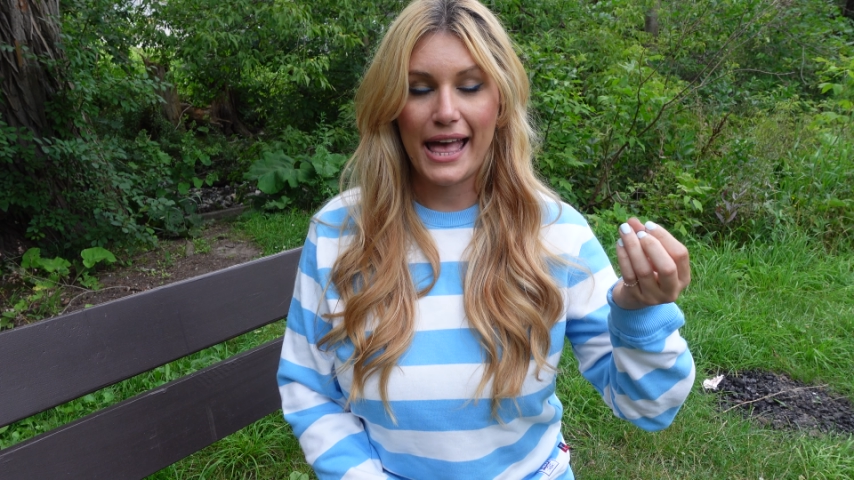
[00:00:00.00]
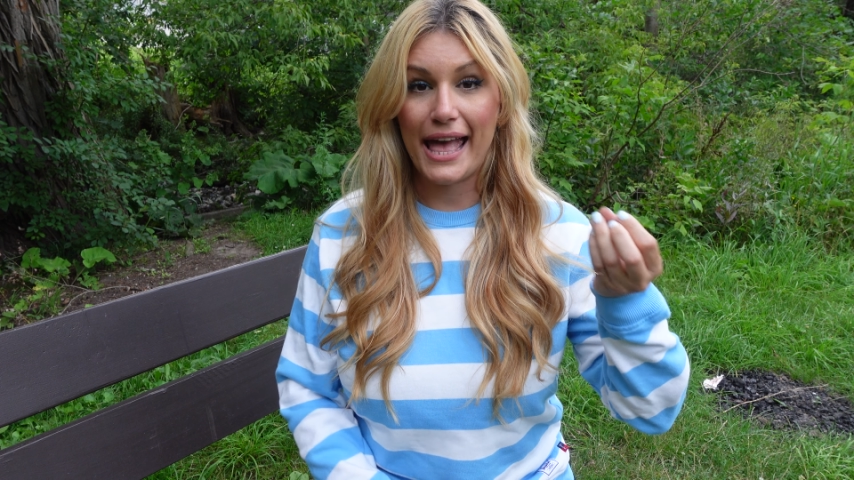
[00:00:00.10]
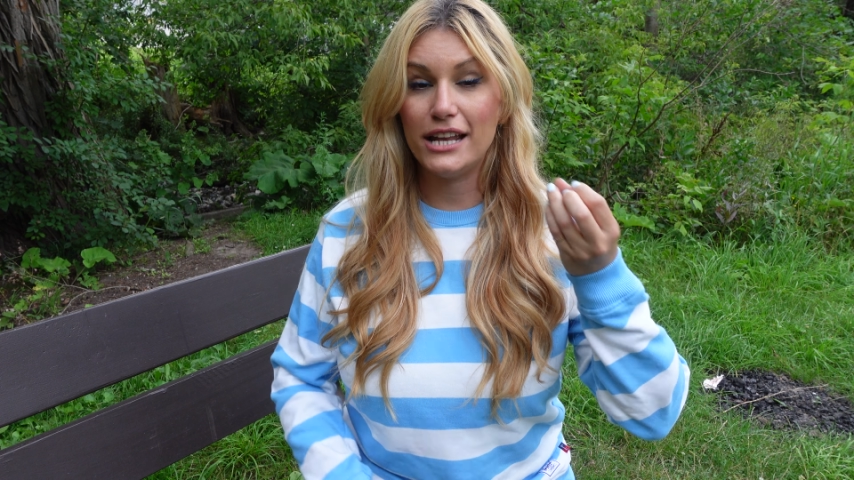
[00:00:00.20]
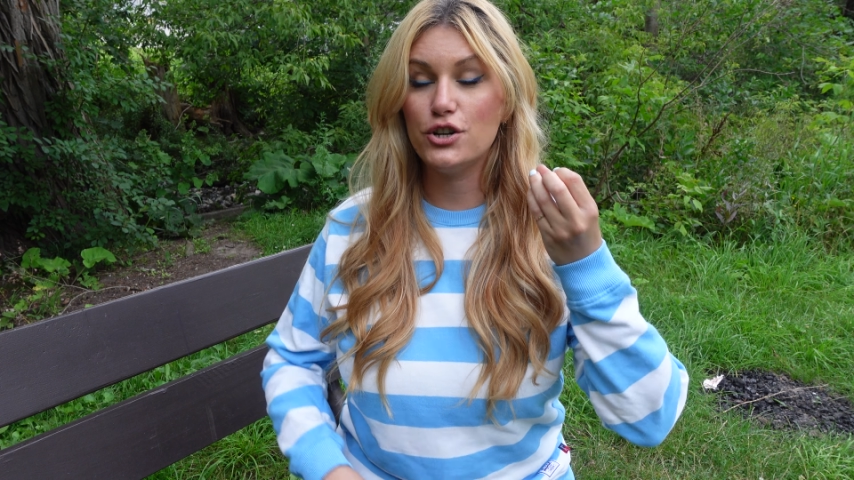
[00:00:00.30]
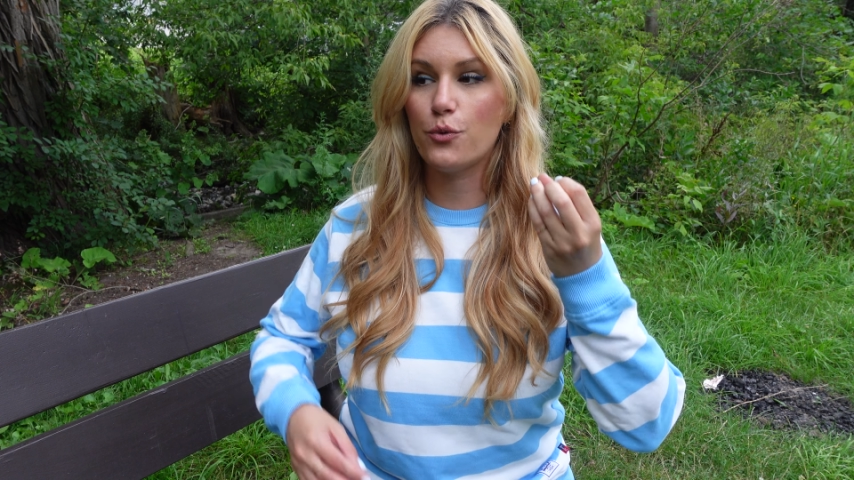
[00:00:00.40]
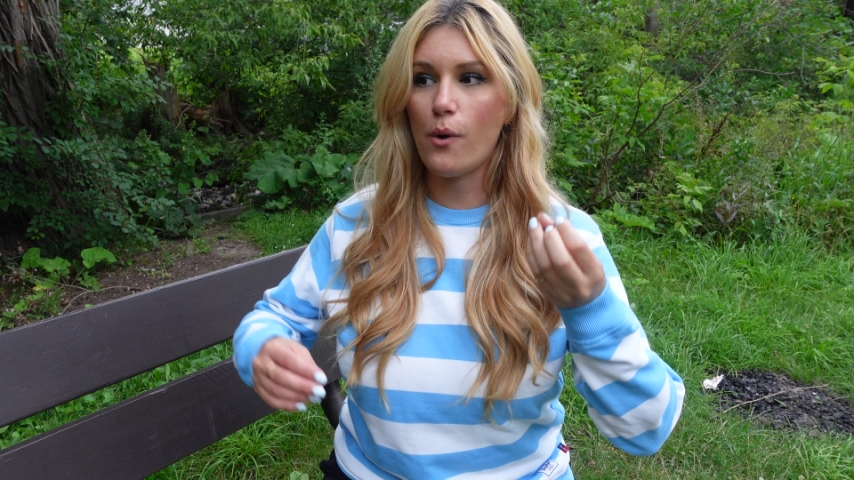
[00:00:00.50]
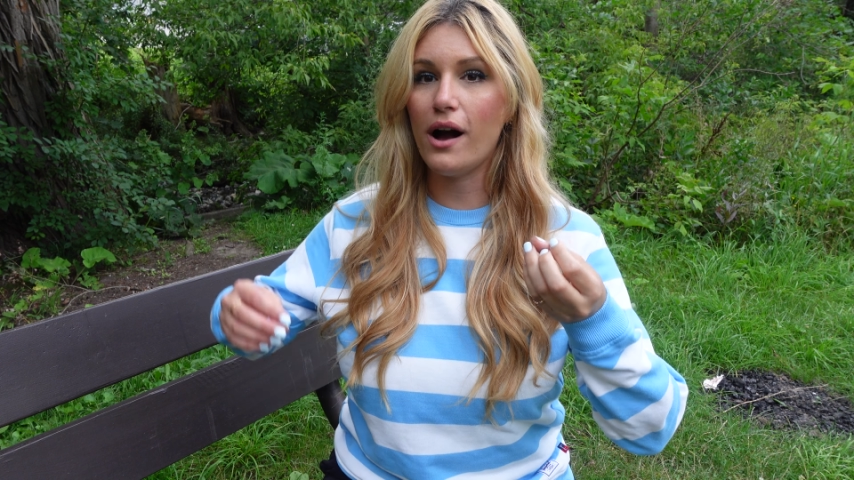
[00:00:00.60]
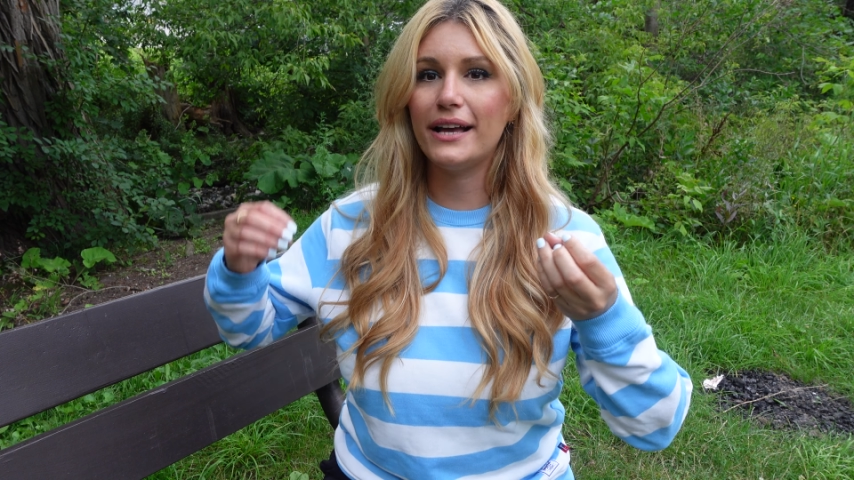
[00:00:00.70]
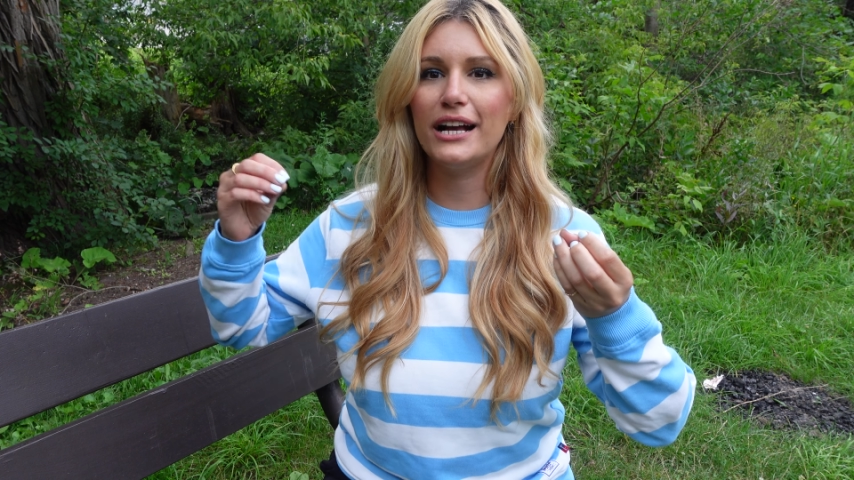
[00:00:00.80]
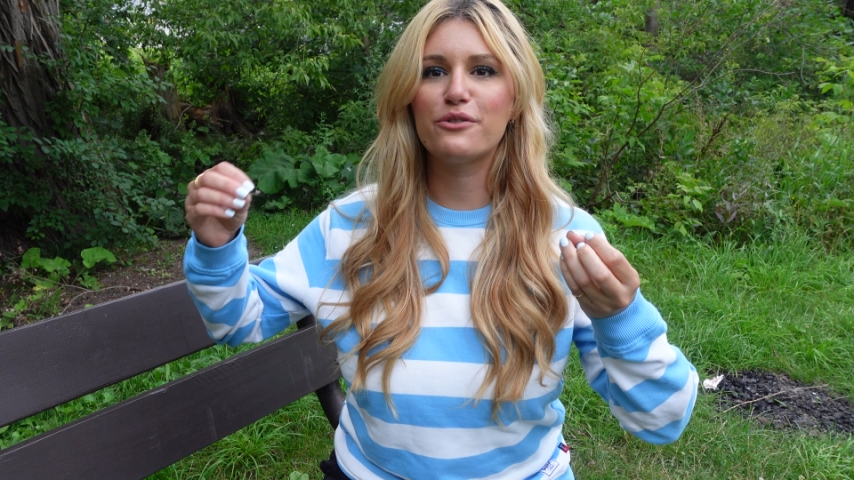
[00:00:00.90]
and you're
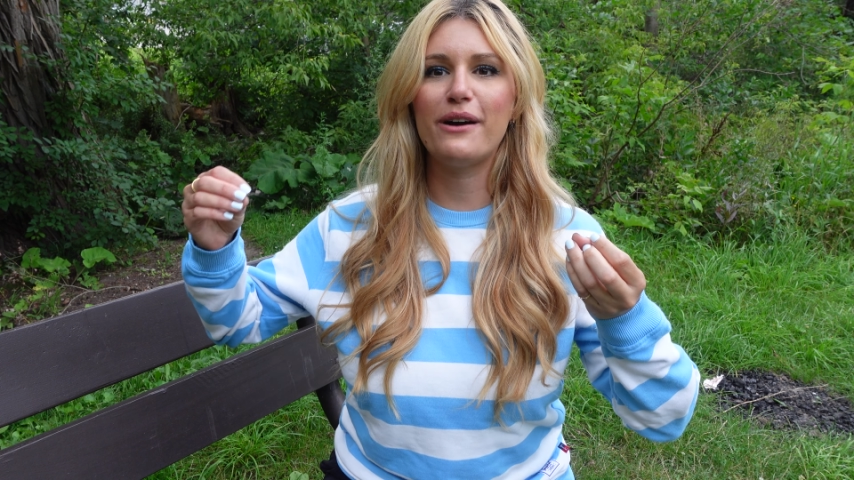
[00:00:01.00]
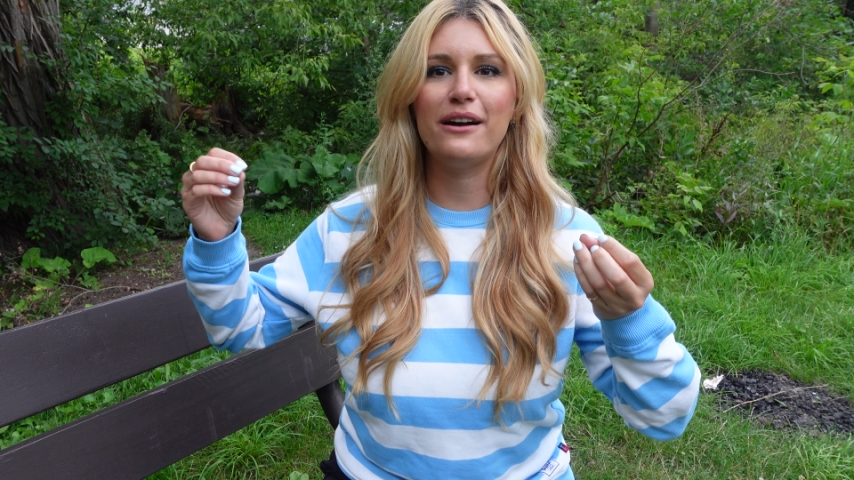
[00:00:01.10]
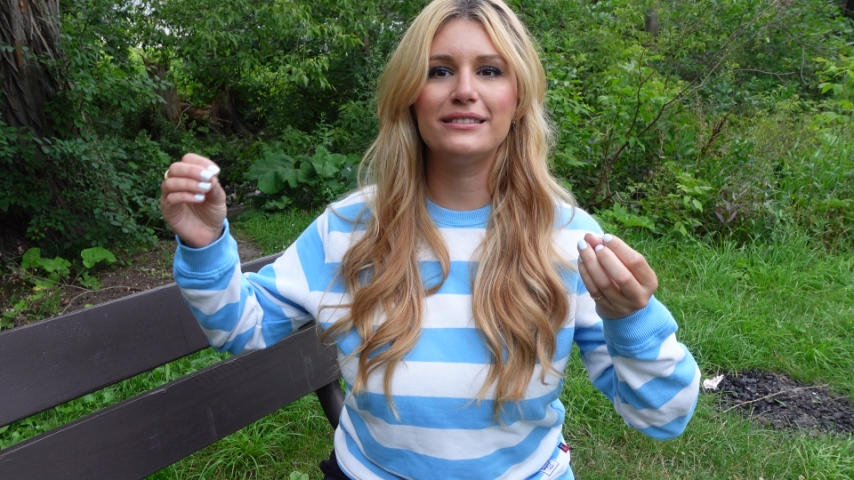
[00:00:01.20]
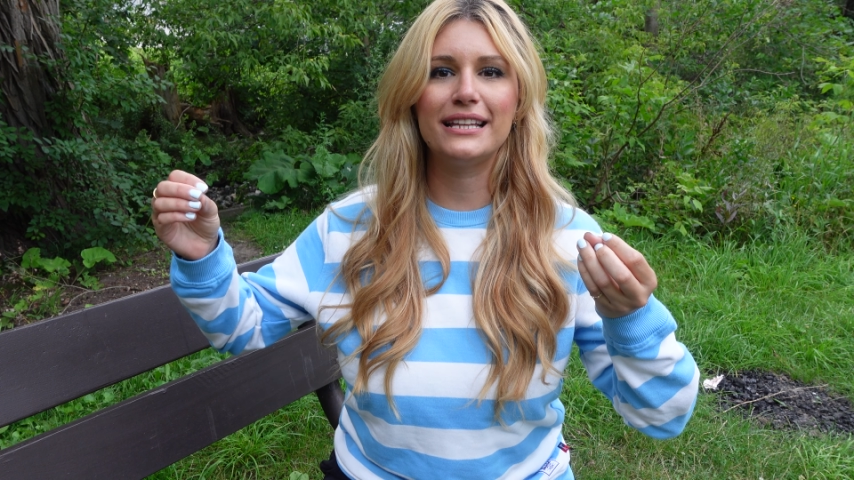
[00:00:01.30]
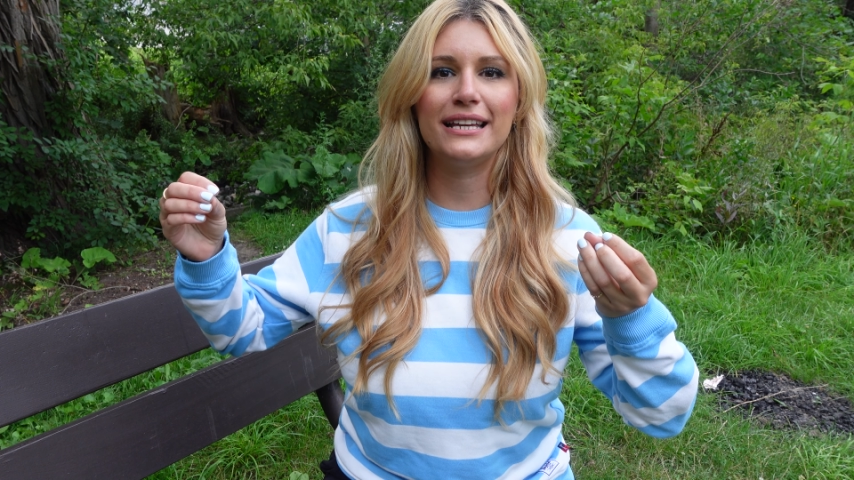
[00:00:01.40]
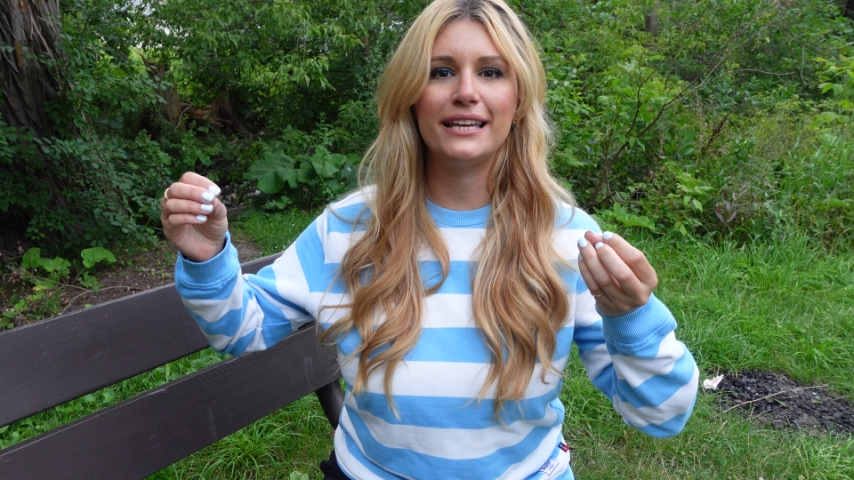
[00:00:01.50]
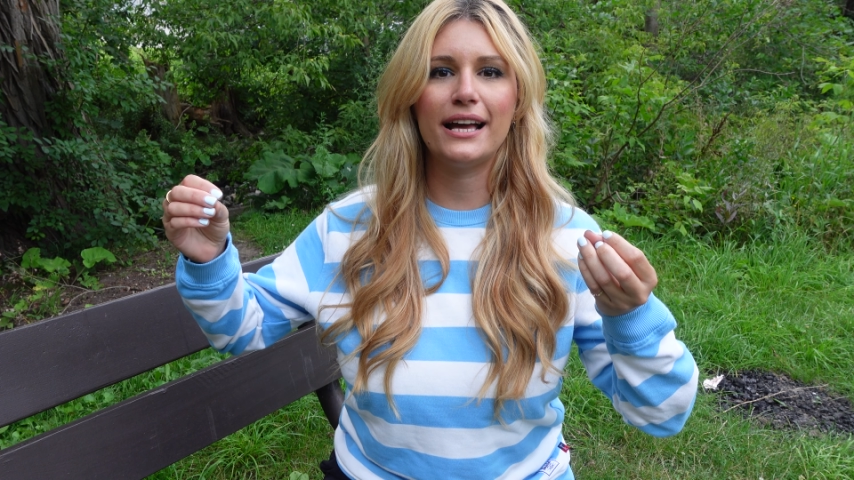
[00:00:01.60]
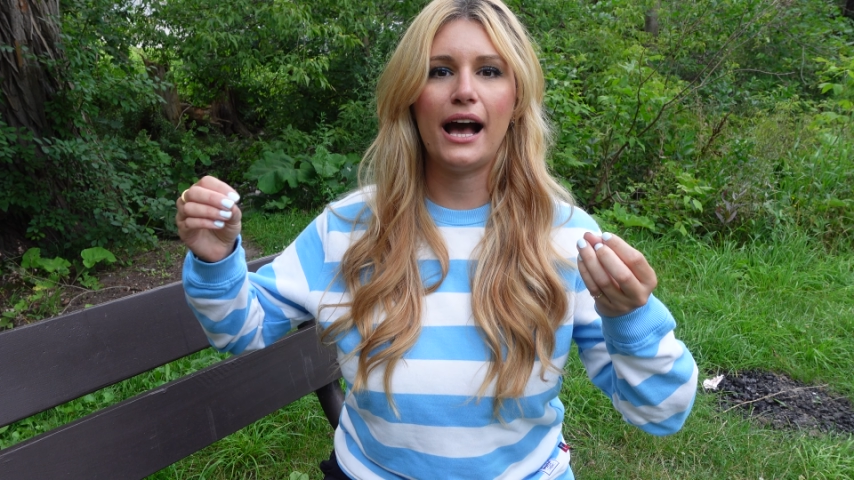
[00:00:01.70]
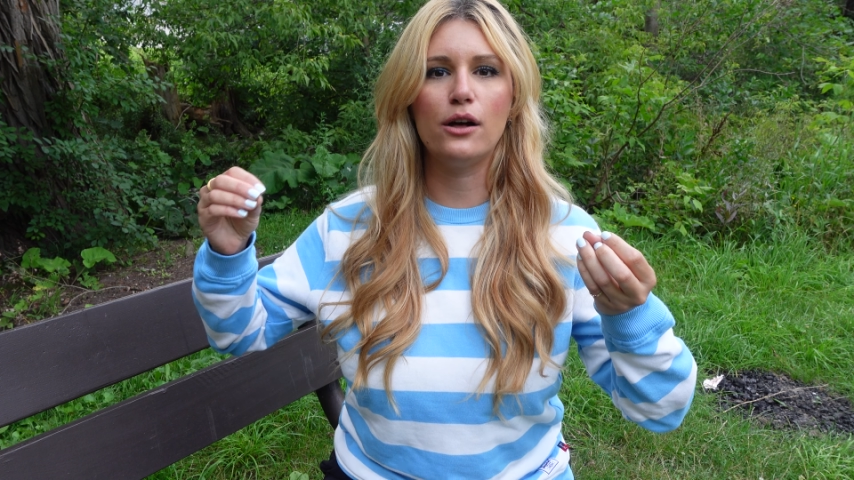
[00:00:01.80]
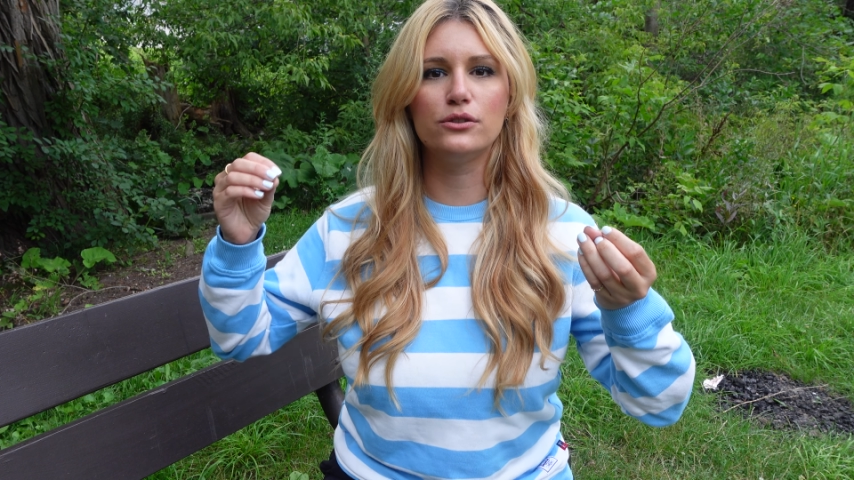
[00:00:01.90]
walking around thinking
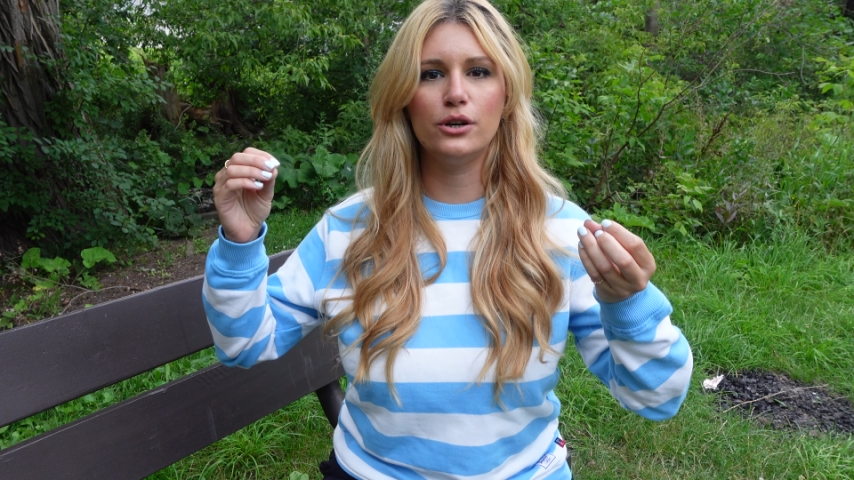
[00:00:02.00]
how